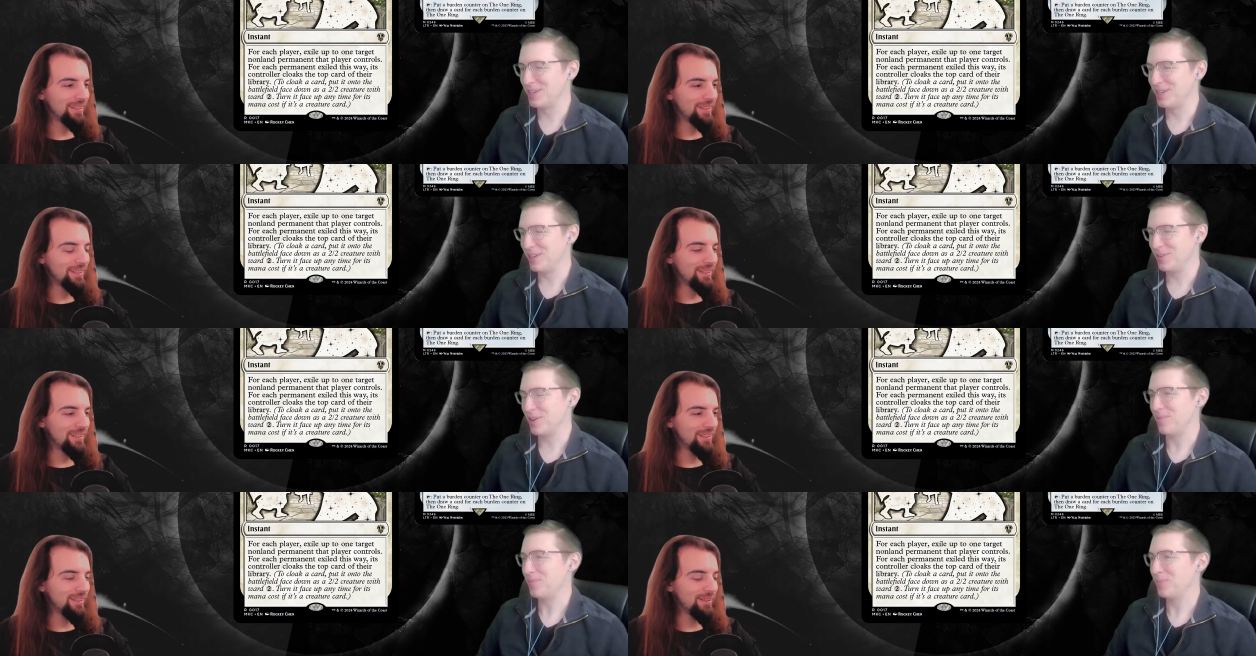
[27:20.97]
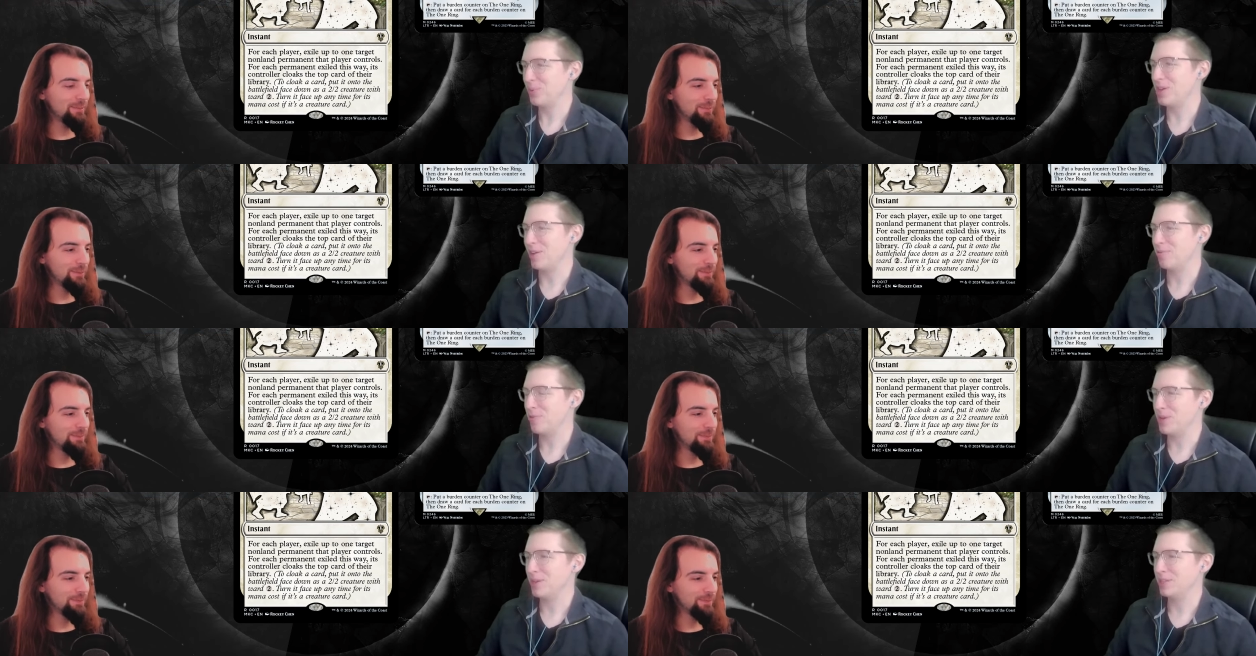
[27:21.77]
Speaker 1: Okay, but yeah, for
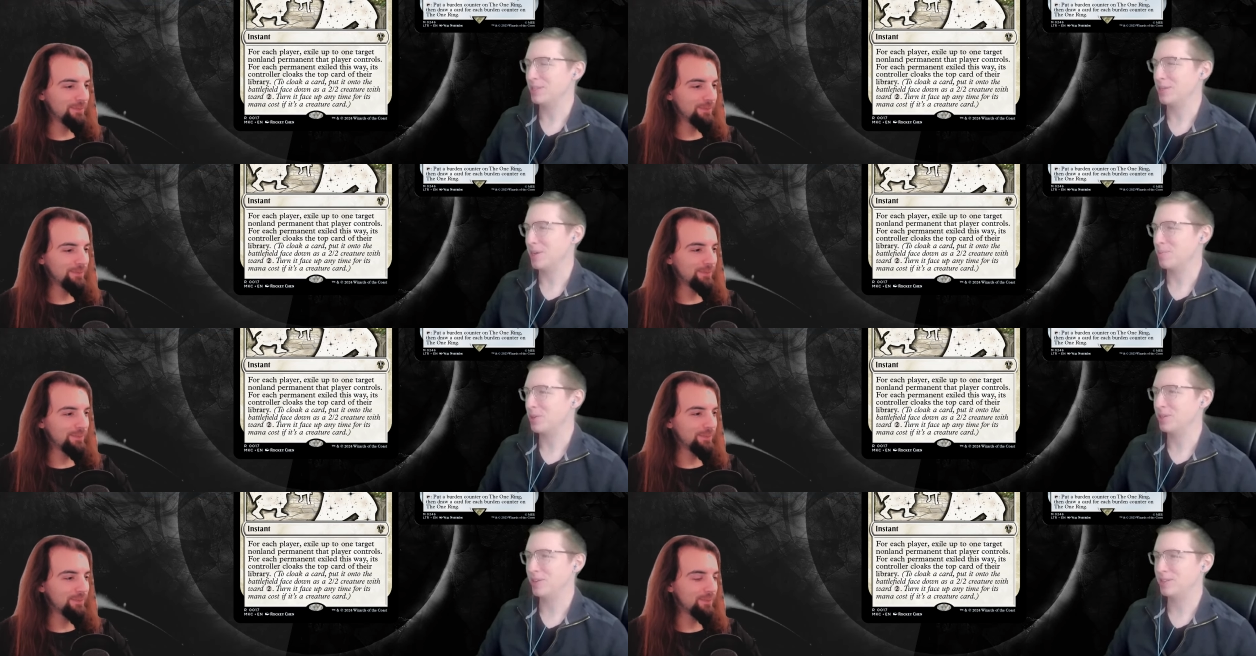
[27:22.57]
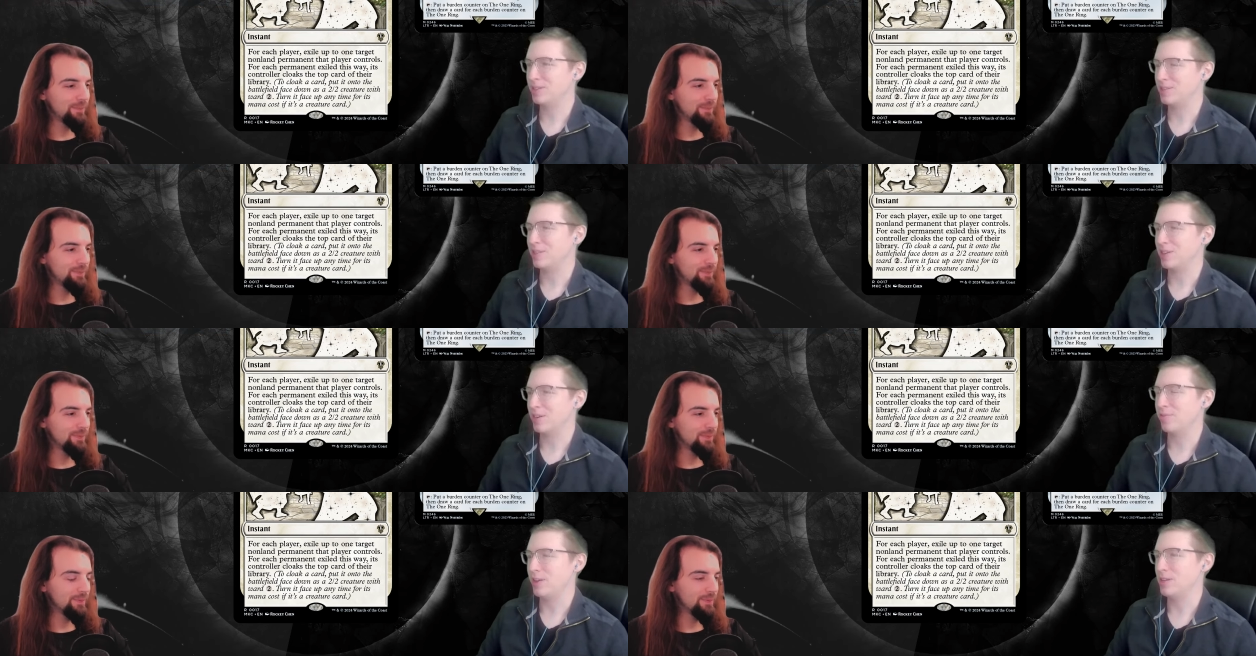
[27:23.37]
me, it's ending up in a, a test kind
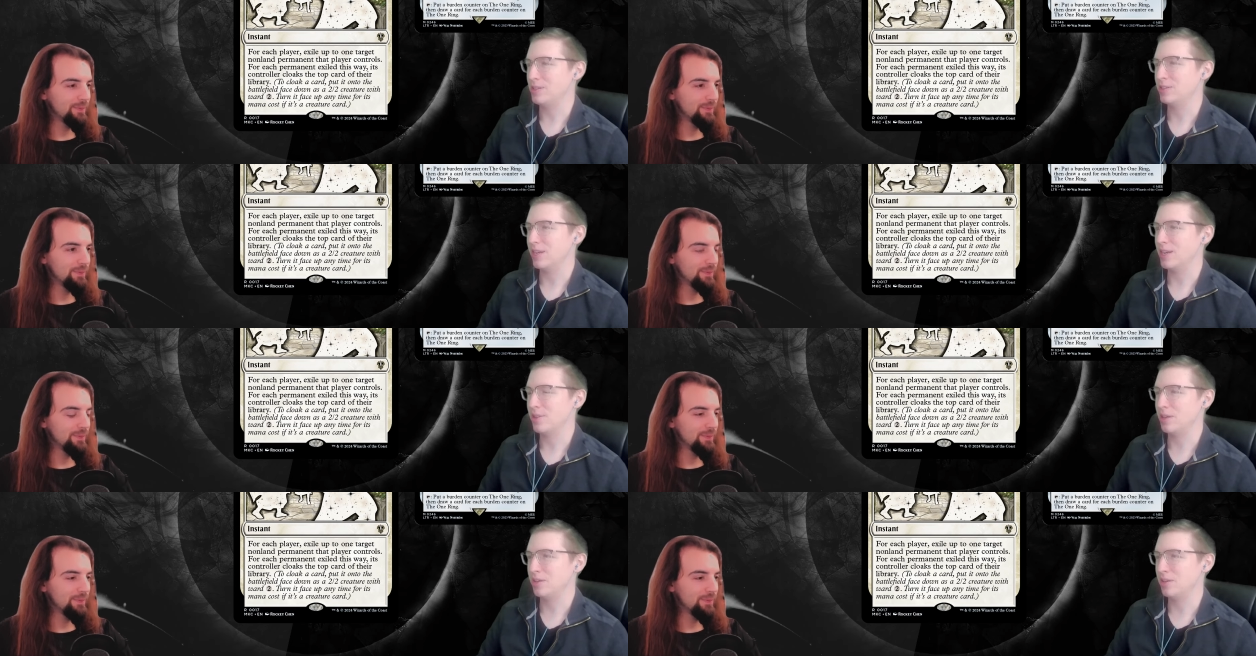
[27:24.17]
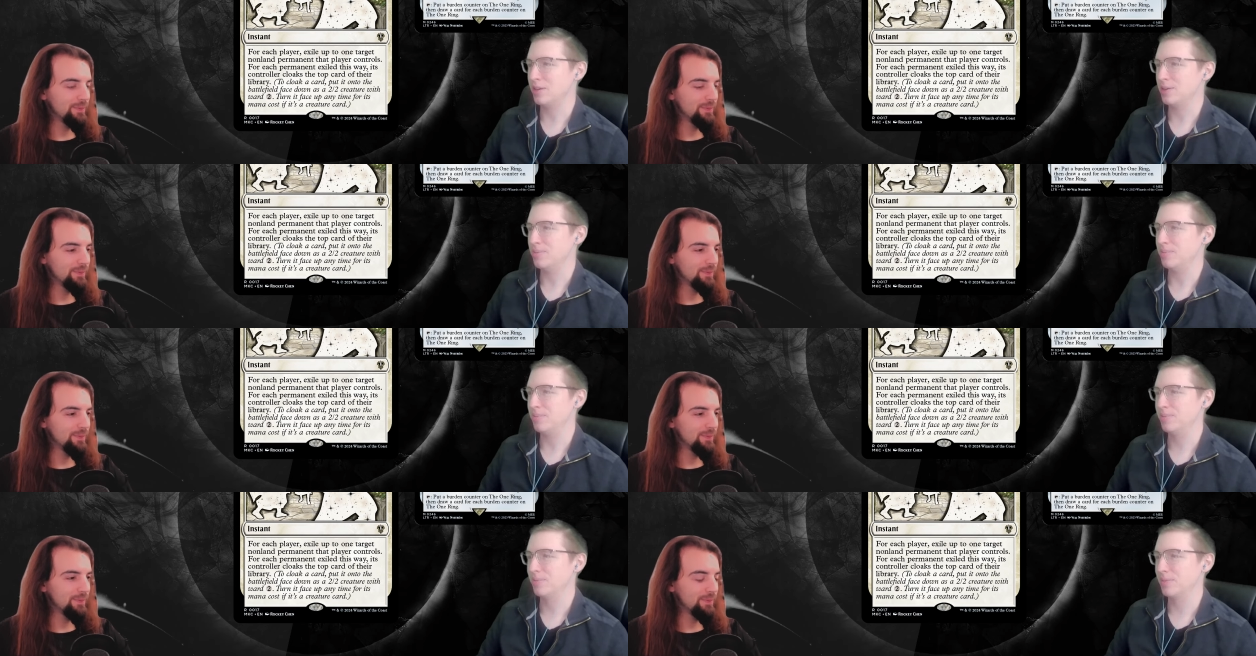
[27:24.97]
of phase. I think um,
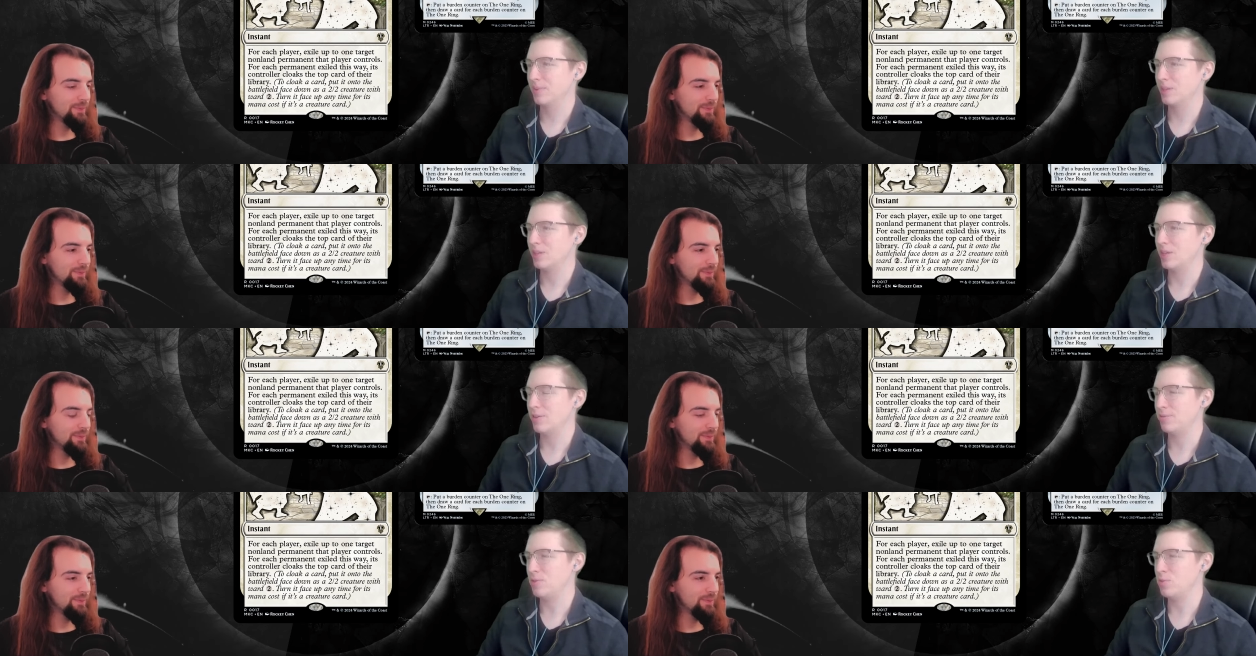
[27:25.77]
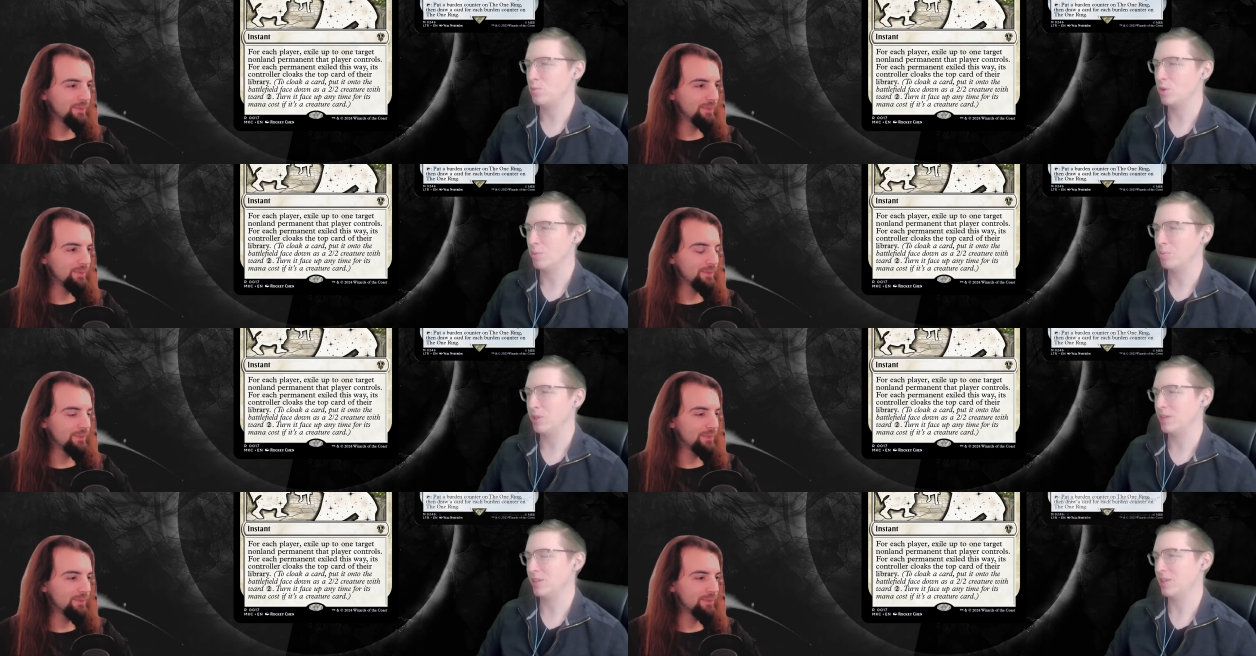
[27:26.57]
if you were
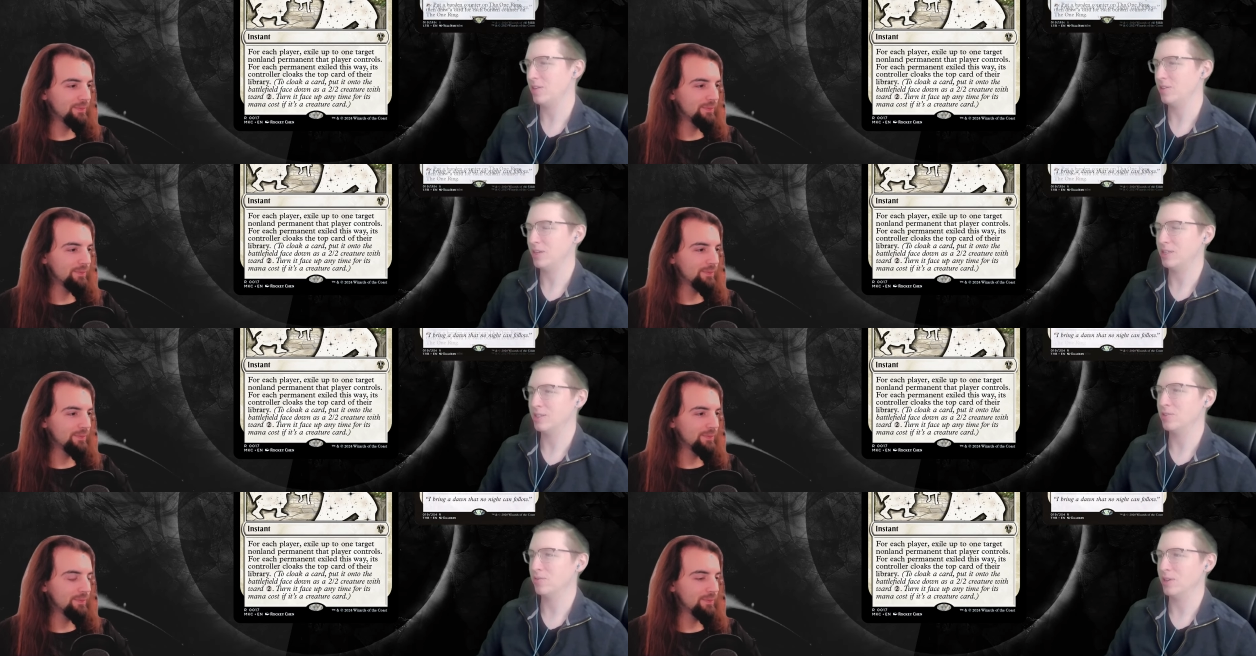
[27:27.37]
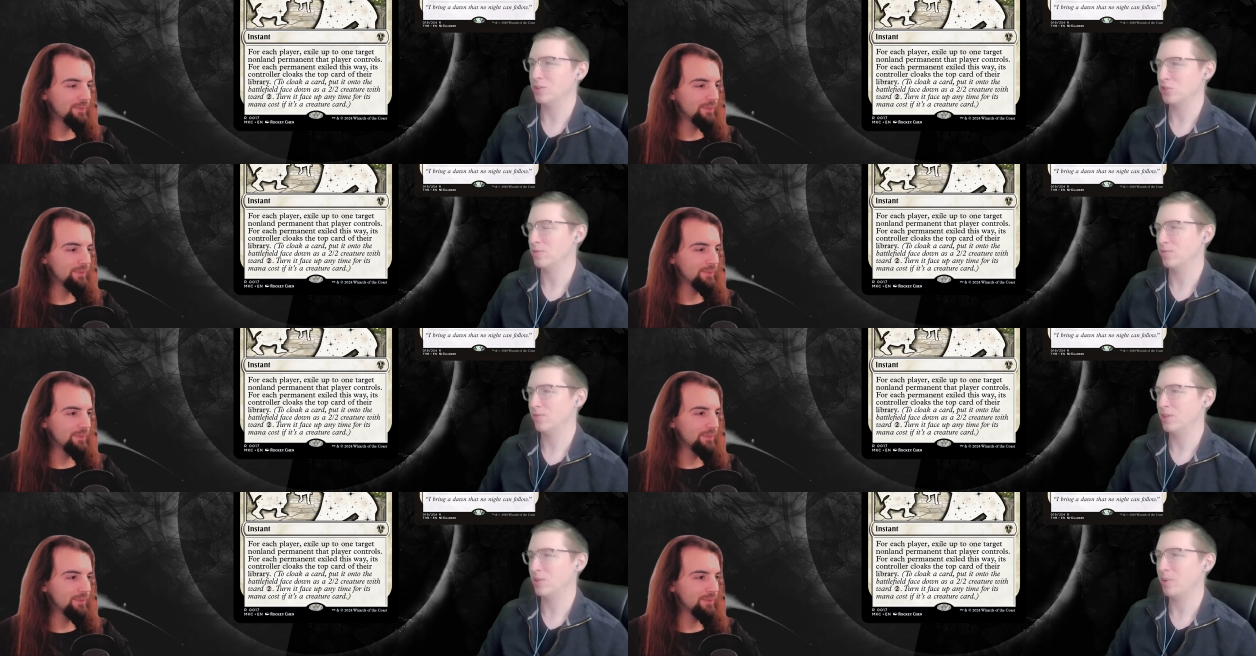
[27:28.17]
playing like Heliod's Intervention
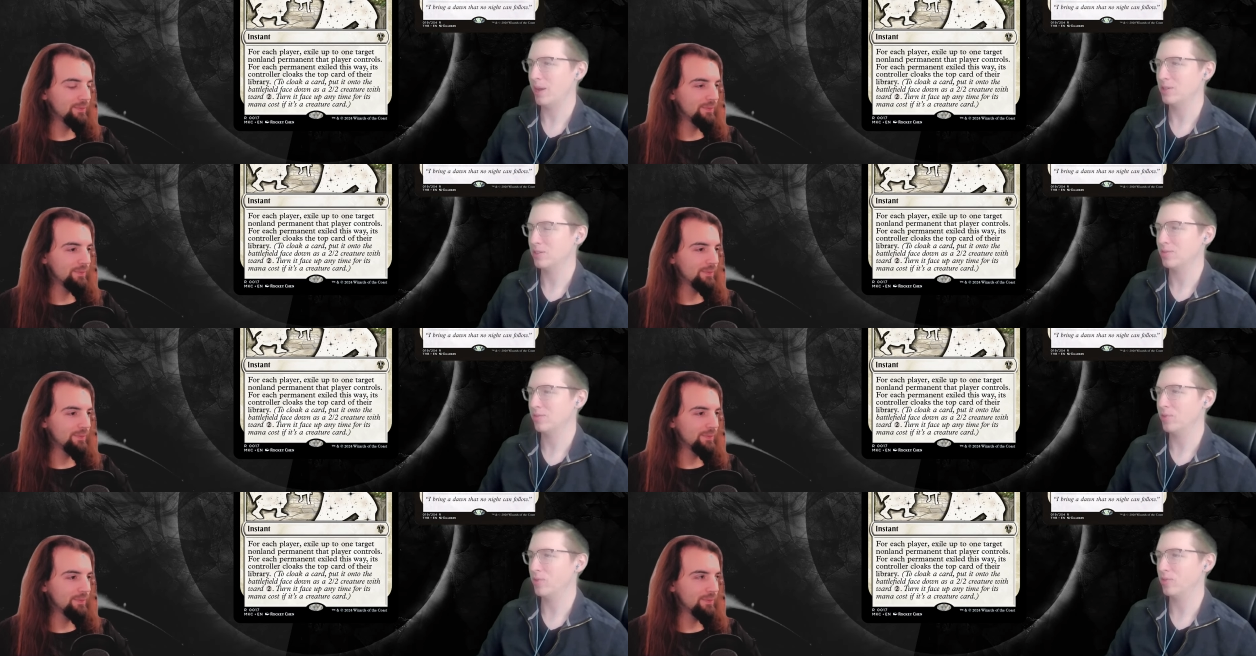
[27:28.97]
in the past for